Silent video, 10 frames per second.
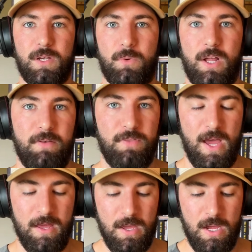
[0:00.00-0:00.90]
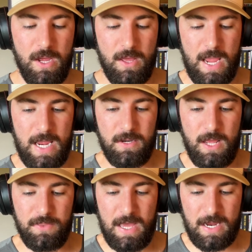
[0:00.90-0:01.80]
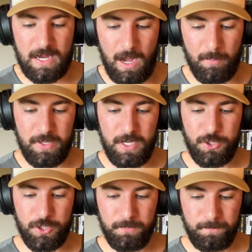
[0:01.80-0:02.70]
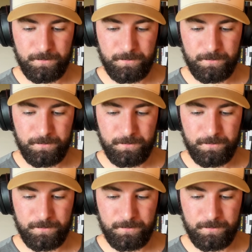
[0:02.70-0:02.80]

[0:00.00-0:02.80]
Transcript: I want to have that. And that combination